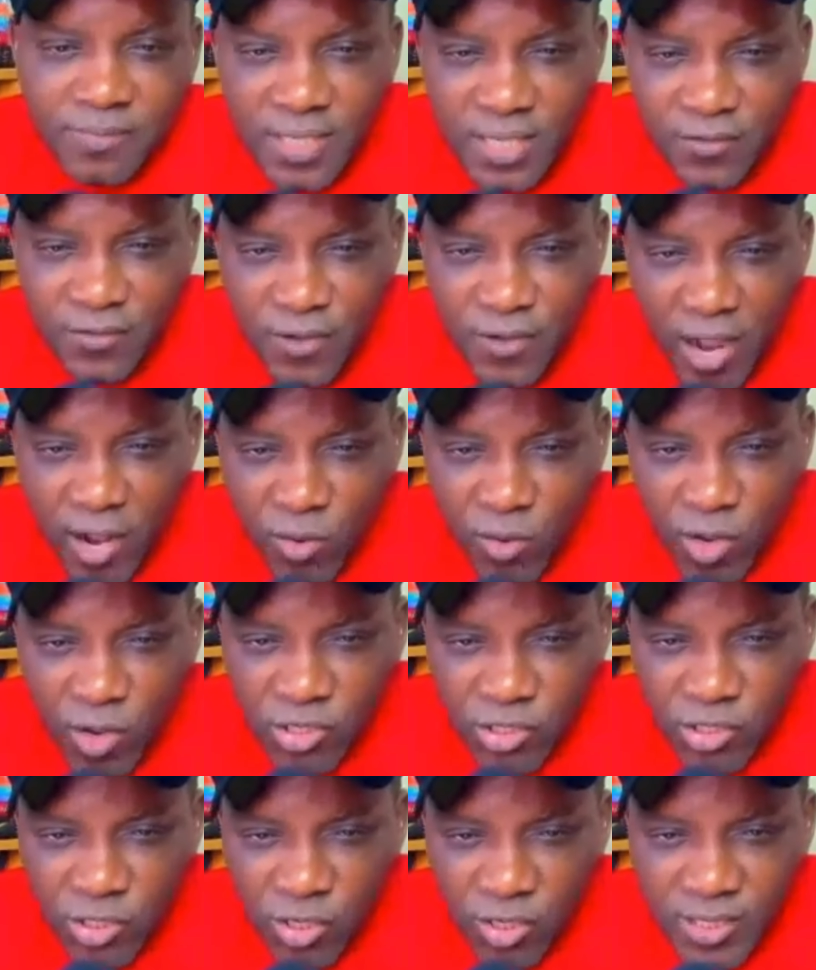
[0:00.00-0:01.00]
If you are
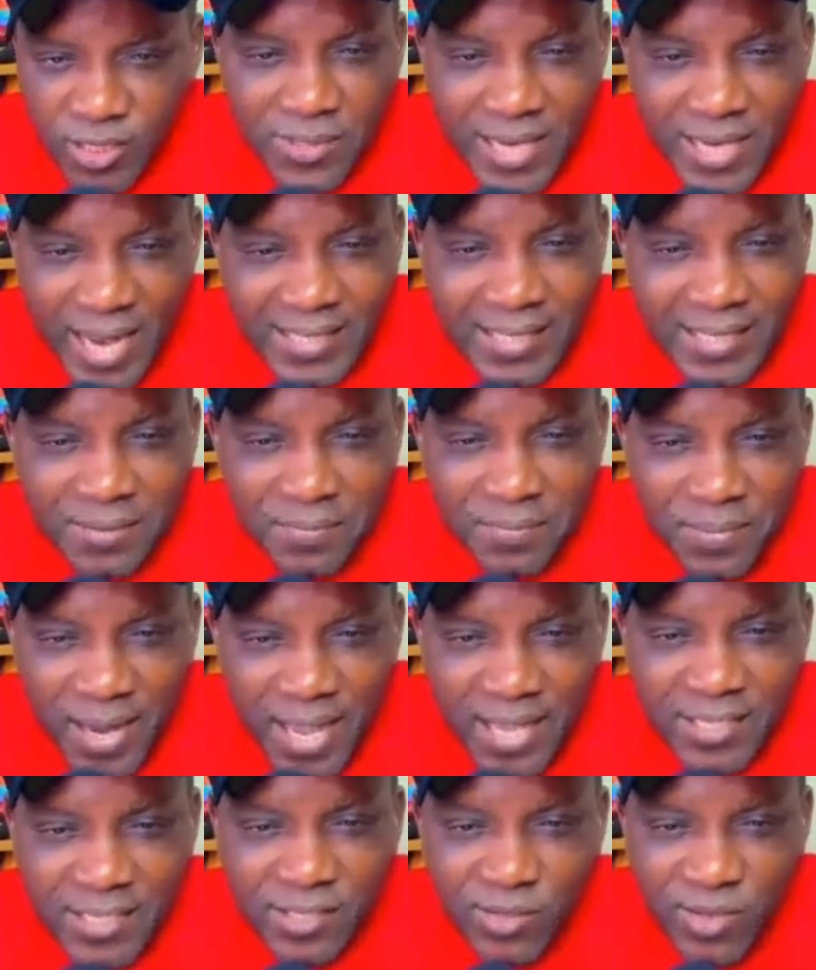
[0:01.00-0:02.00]
going short, that
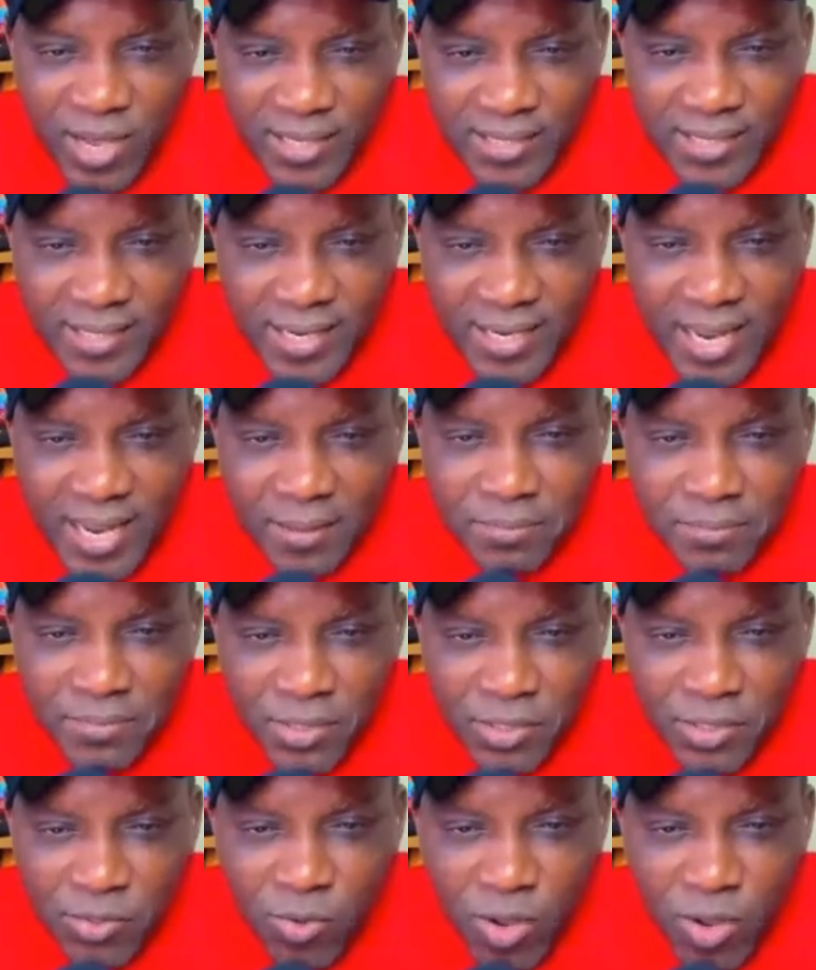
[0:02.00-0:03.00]
implies you are saying that
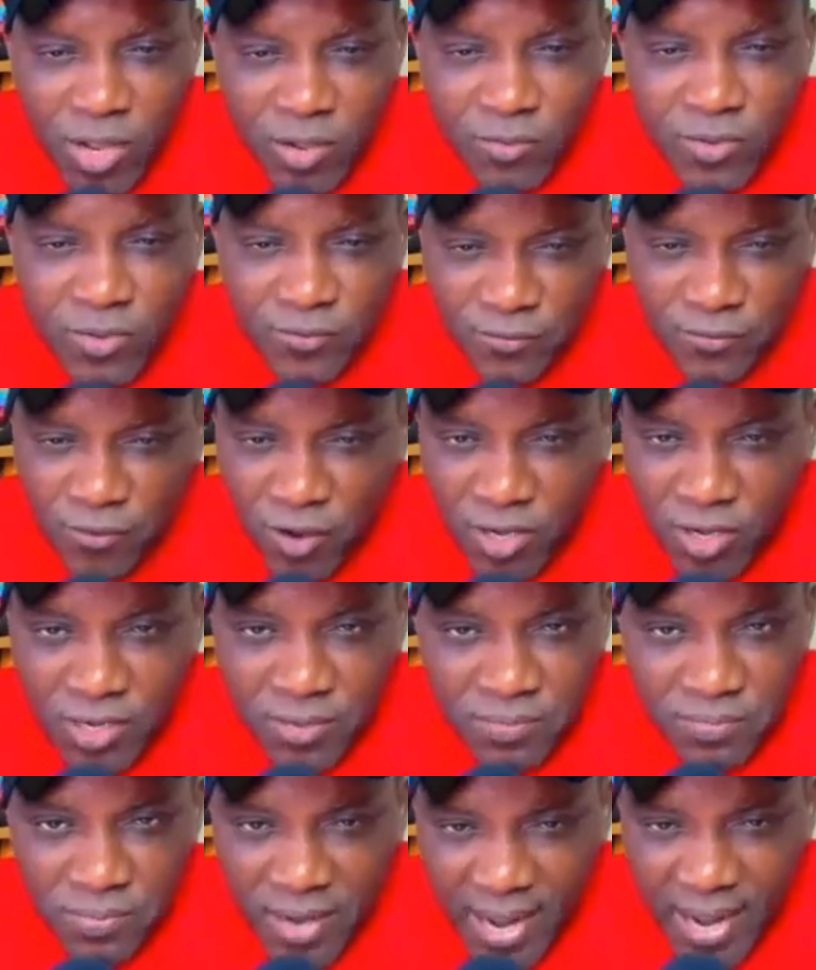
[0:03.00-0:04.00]
Bitcoin will fall
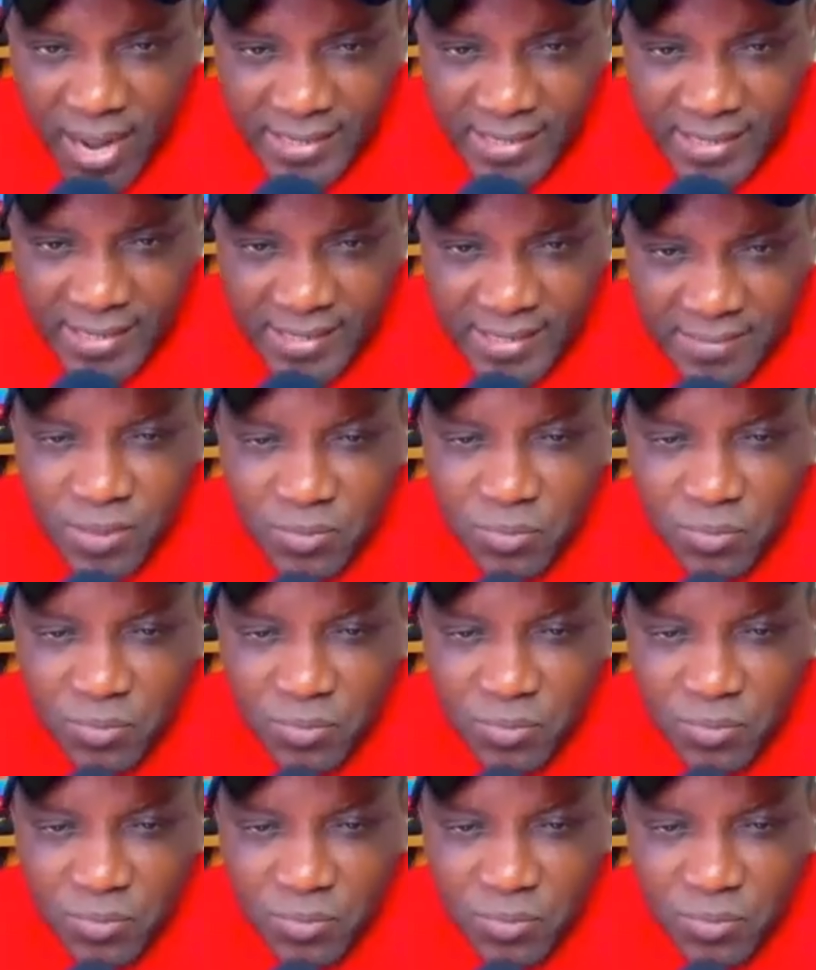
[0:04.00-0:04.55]
in price.